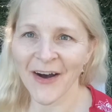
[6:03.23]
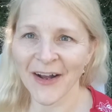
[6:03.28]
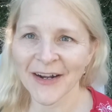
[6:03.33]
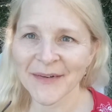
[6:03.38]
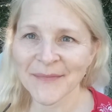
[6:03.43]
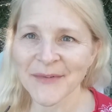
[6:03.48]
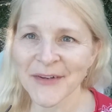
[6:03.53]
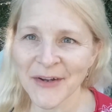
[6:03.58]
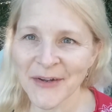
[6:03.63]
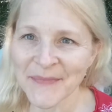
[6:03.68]

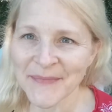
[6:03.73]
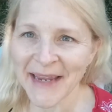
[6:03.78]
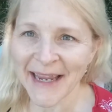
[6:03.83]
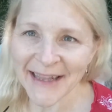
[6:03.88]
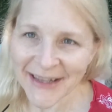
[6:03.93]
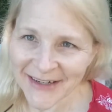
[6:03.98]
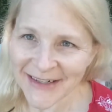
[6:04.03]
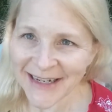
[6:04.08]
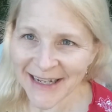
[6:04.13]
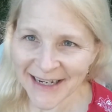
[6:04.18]
Autumn told me
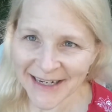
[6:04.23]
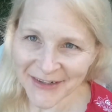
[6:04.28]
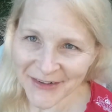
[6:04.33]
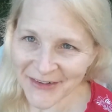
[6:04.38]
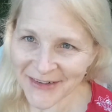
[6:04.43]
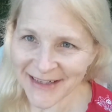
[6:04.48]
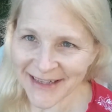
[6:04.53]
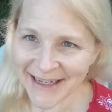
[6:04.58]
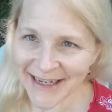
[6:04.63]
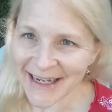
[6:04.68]
I looked like an
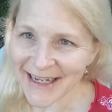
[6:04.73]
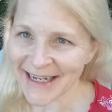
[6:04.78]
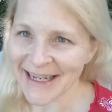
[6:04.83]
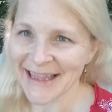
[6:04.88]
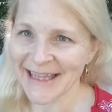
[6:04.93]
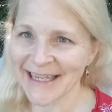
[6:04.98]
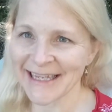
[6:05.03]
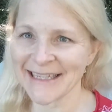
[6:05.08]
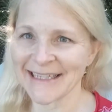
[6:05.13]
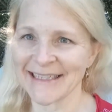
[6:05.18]
old lady
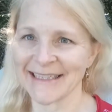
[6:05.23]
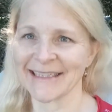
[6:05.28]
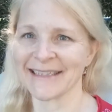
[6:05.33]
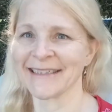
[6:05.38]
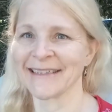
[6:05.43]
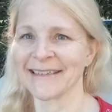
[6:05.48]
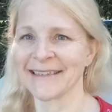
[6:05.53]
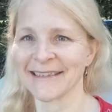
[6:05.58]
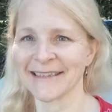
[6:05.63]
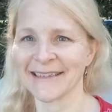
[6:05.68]
in these.
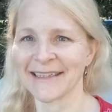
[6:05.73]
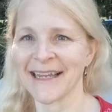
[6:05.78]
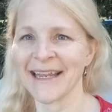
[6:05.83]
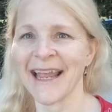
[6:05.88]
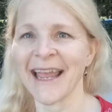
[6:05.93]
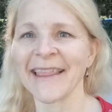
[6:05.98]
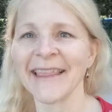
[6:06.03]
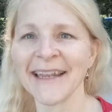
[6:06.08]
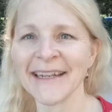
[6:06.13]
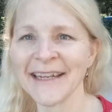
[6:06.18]

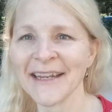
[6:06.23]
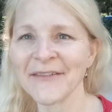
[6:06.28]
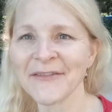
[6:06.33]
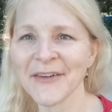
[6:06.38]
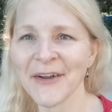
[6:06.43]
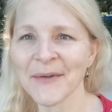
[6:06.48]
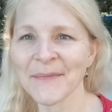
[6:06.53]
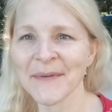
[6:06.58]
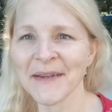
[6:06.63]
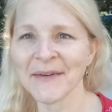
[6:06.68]
And then
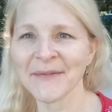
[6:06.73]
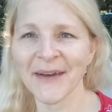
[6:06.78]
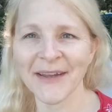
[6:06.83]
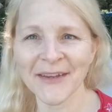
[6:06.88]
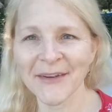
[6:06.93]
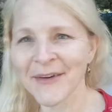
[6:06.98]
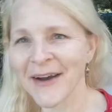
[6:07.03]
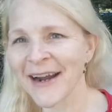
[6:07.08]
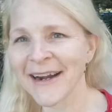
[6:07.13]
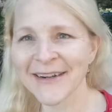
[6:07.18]
Neve told me,
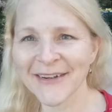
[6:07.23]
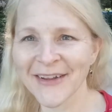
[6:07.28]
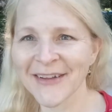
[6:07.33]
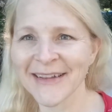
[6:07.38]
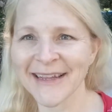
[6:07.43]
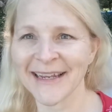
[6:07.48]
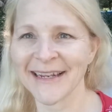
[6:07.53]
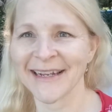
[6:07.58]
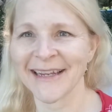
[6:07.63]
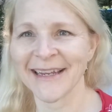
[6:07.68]
well, you are an
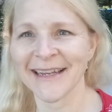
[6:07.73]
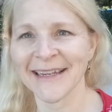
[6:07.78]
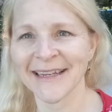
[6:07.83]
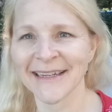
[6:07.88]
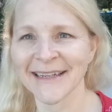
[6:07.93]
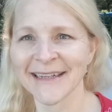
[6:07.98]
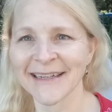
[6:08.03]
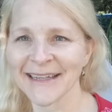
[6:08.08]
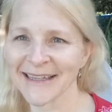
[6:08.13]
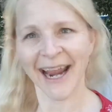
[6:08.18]
old lady.
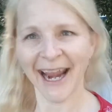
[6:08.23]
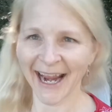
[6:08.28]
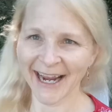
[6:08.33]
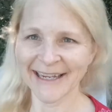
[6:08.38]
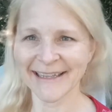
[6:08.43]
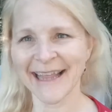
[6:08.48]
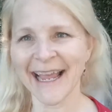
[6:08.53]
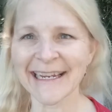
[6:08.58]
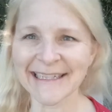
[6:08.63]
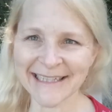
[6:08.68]

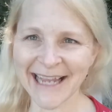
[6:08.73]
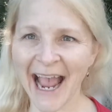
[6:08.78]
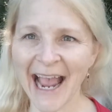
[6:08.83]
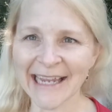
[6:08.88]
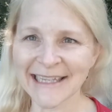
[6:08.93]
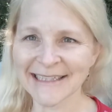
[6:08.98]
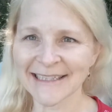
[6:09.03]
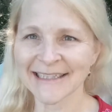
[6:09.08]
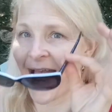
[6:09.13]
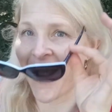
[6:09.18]
Thanks,
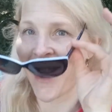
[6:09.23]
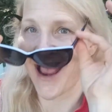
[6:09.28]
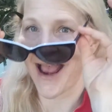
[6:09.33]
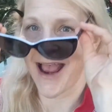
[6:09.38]
guys.